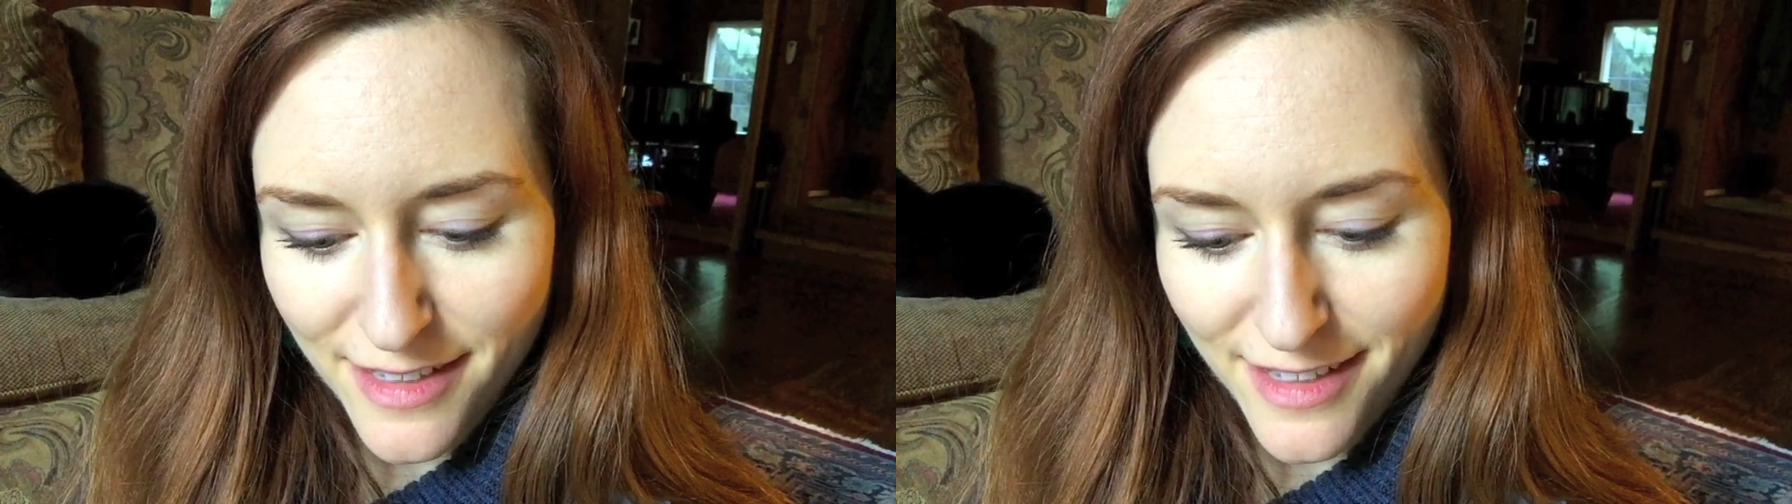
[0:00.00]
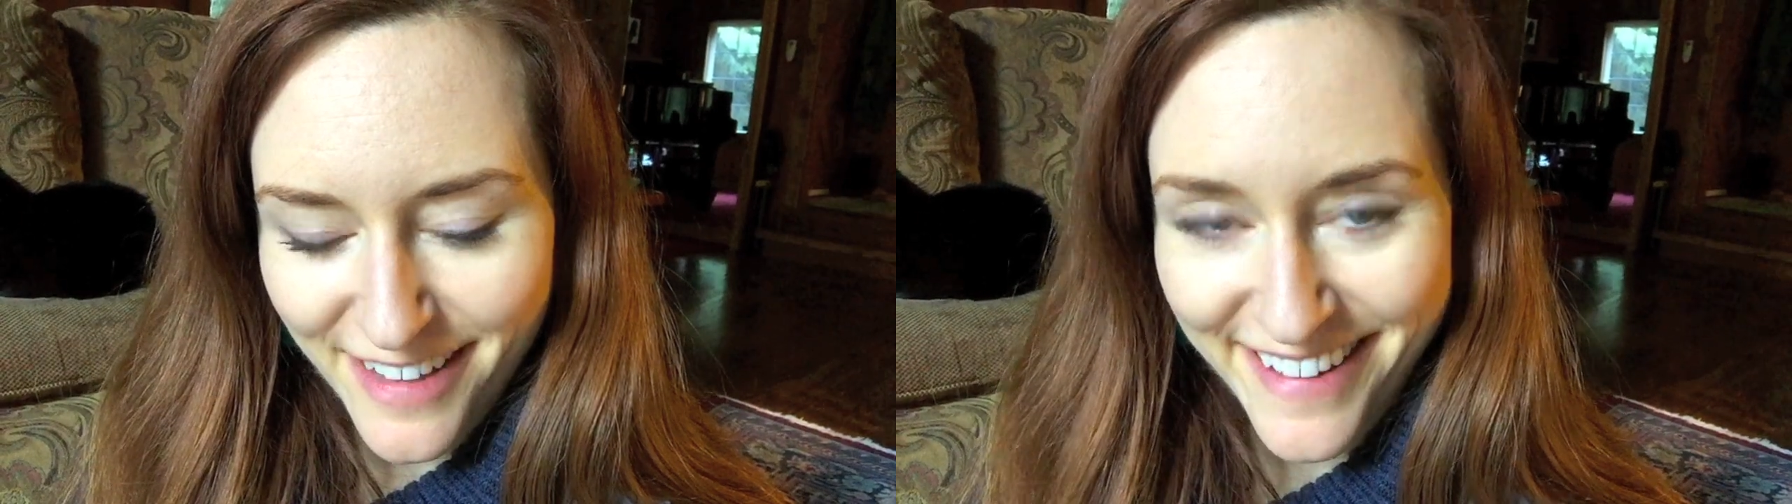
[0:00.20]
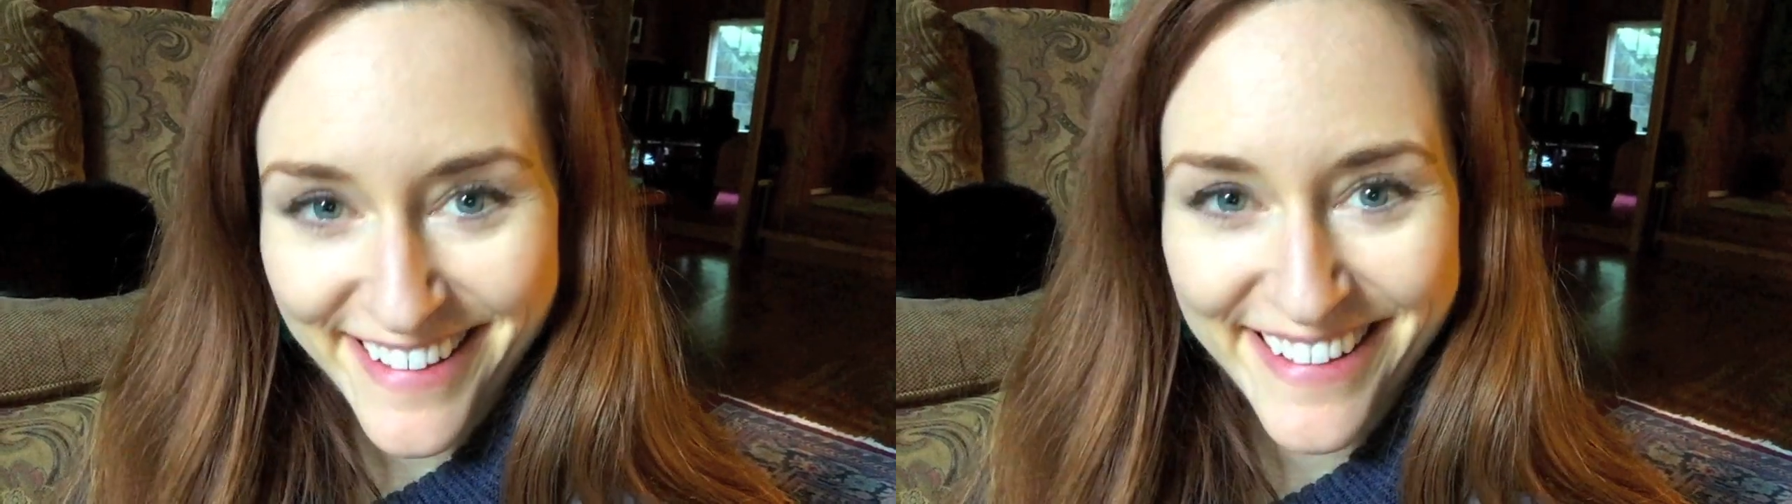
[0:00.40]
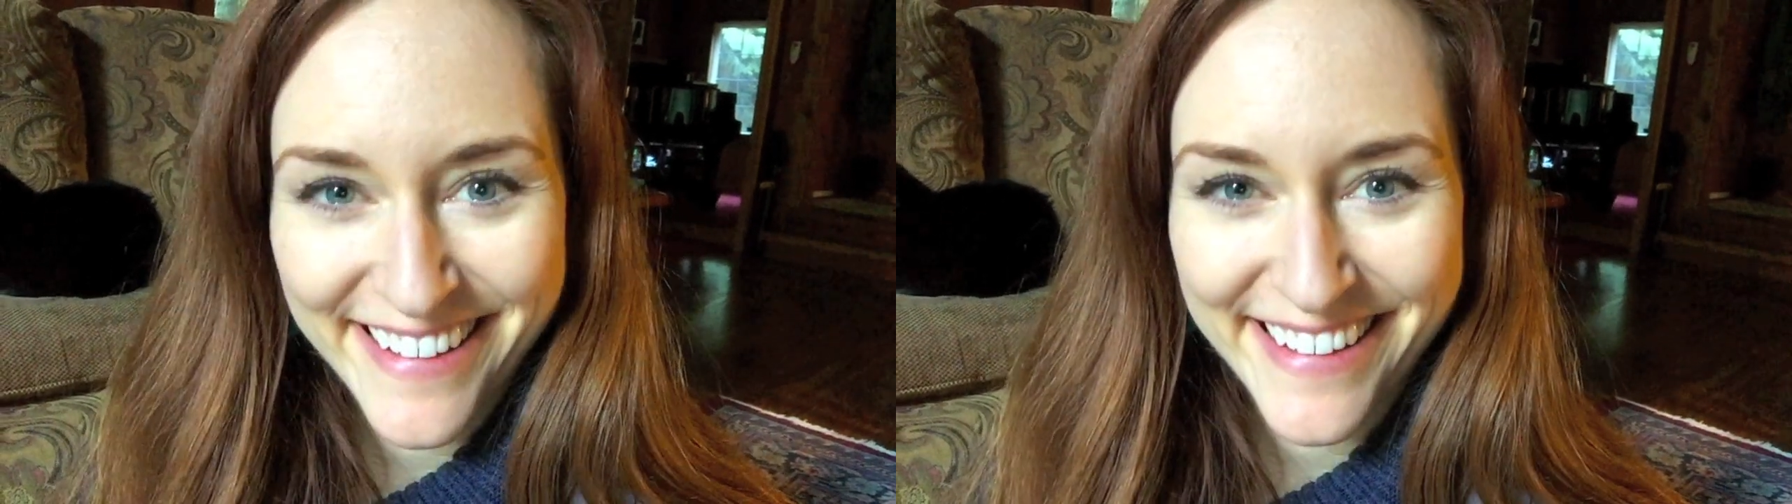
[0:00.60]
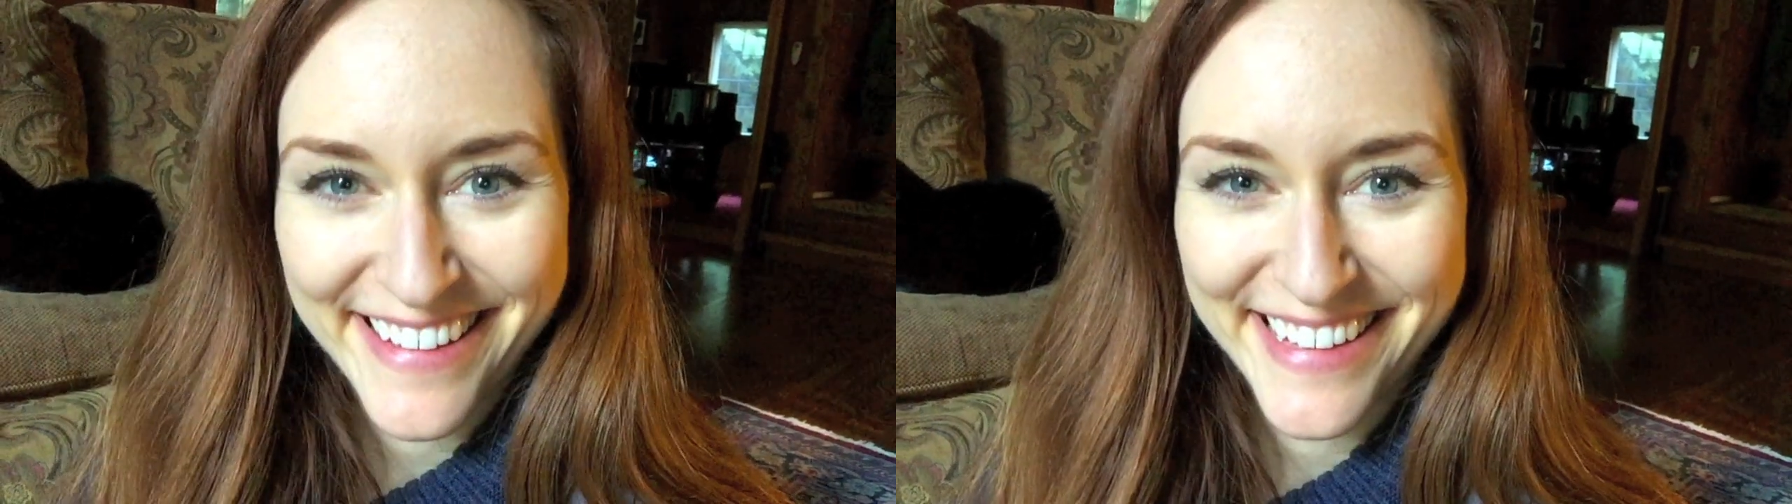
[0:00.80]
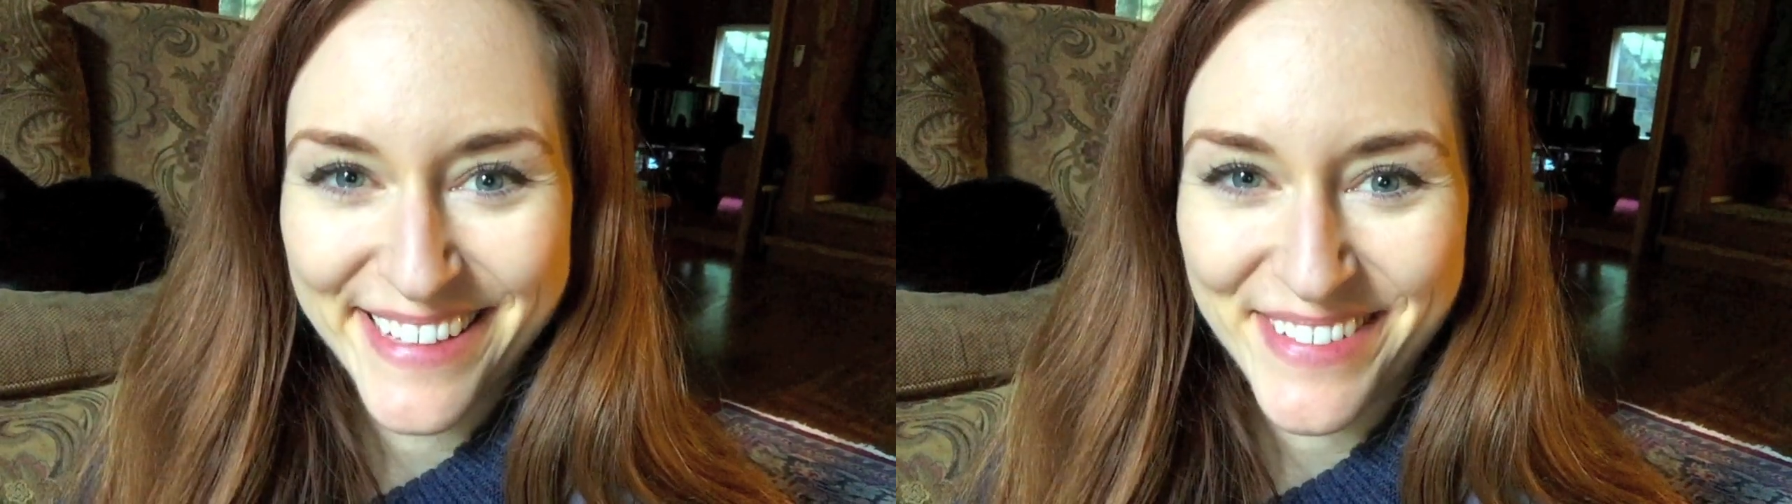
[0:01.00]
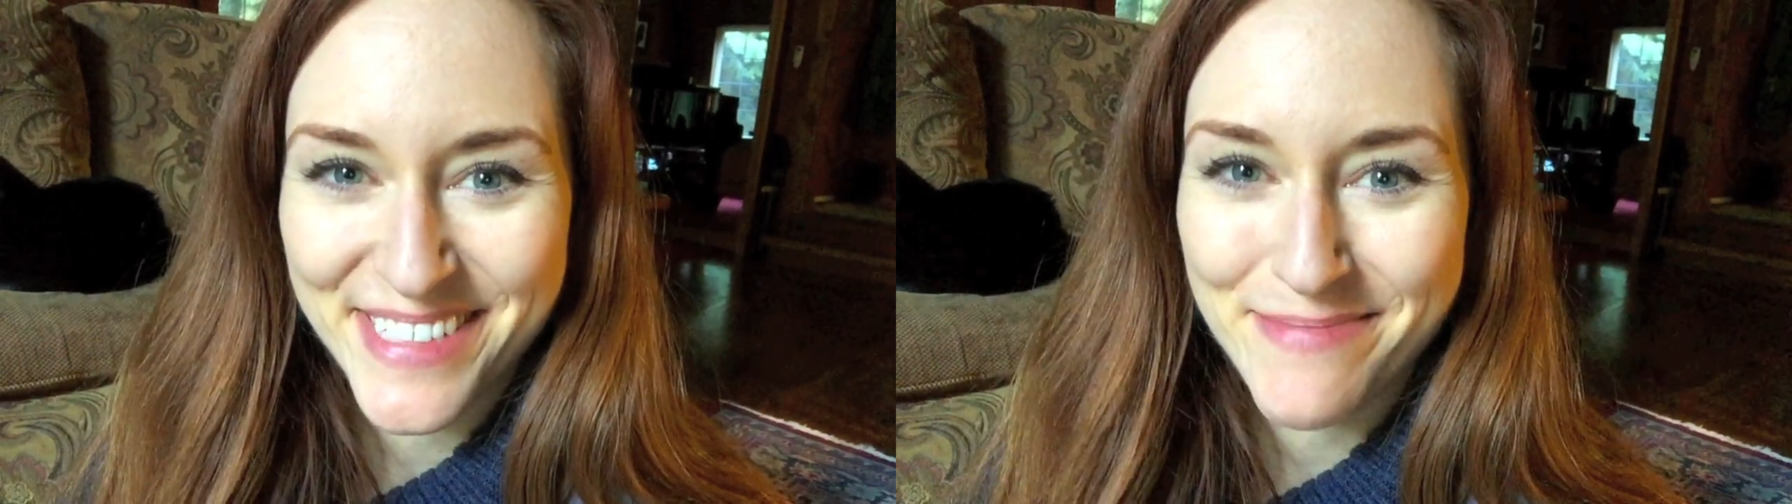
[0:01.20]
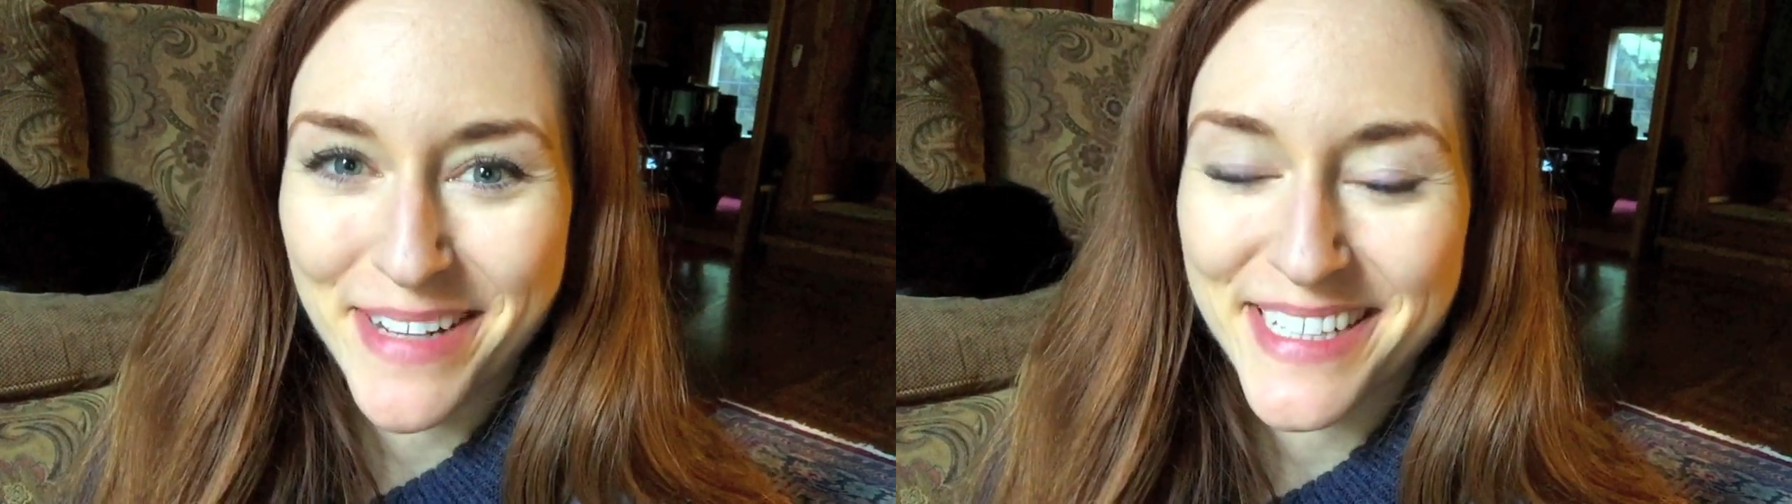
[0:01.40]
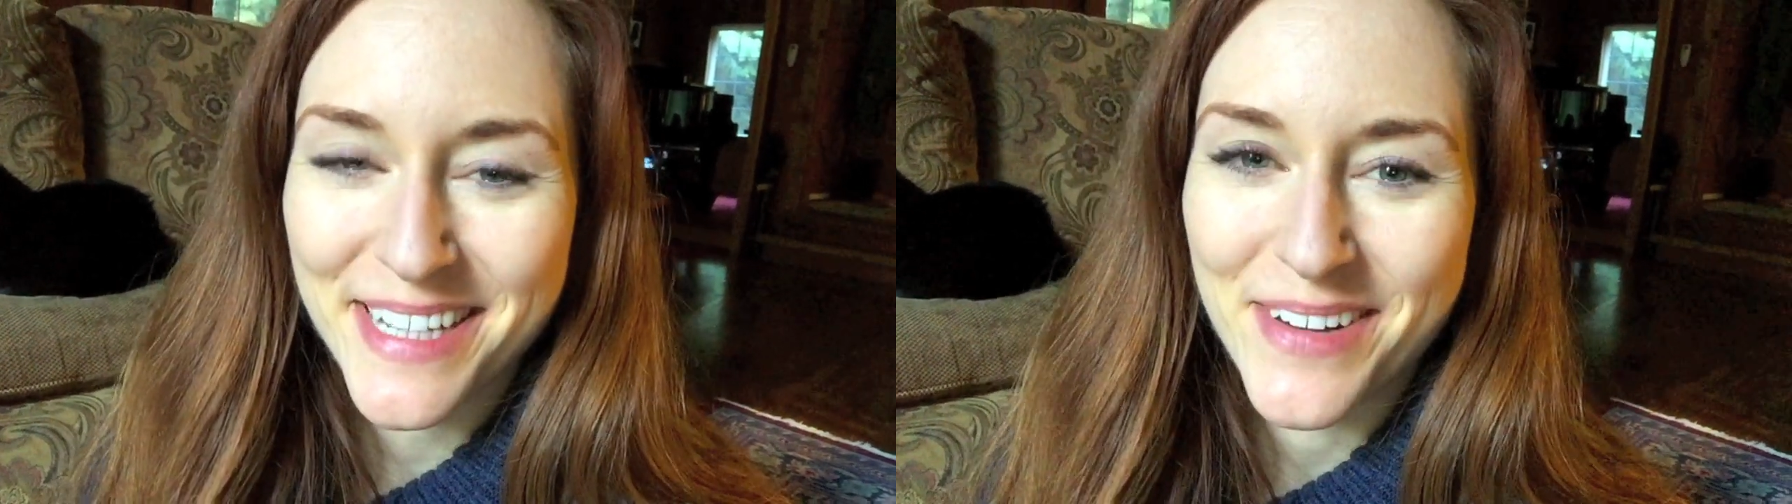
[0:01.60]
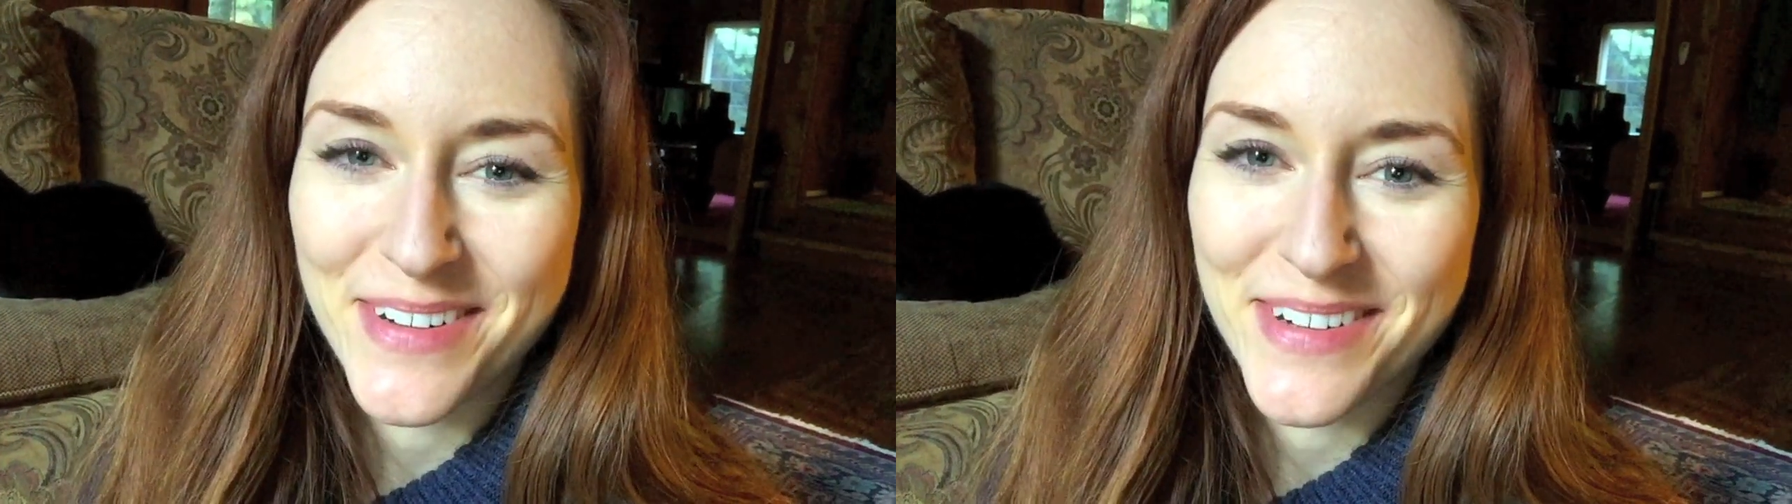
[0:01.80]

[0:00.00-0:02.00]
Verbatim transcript: It was a big deal.